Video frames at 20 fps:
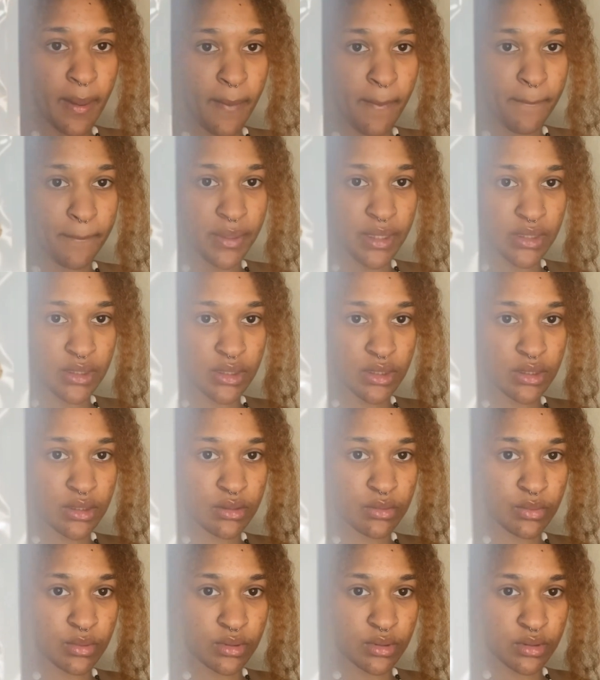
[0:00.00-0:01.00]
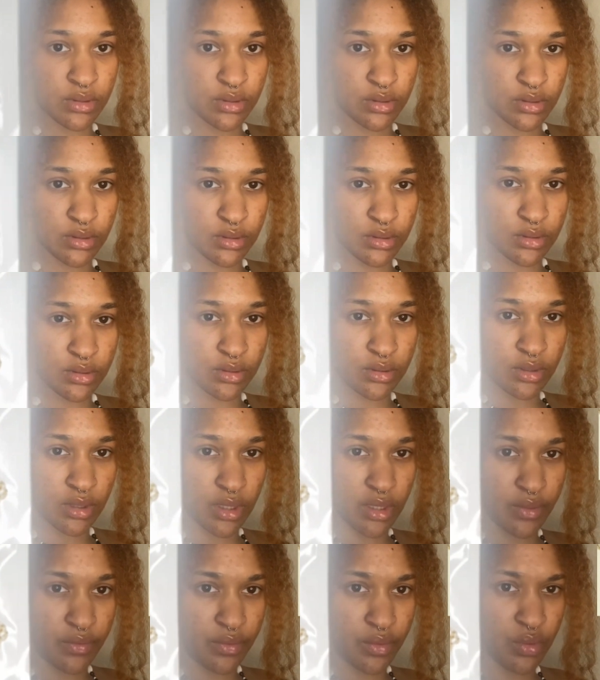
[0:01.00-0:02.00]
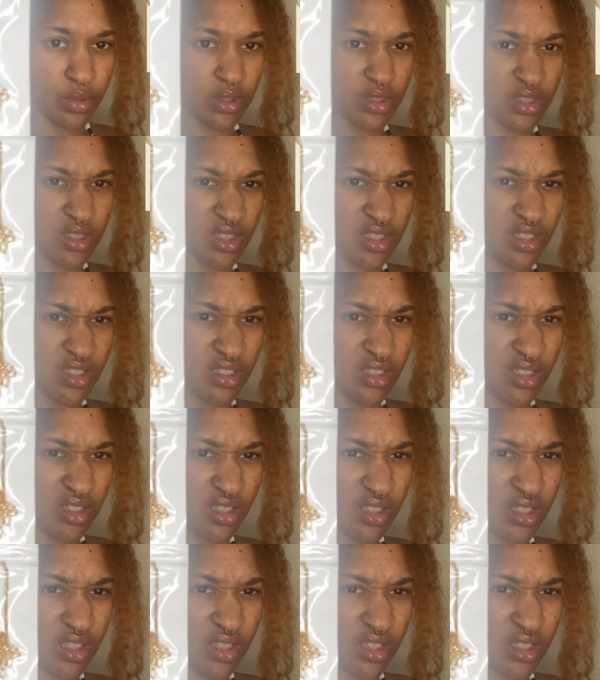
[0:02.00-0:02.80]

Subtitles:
But this one, if you can see,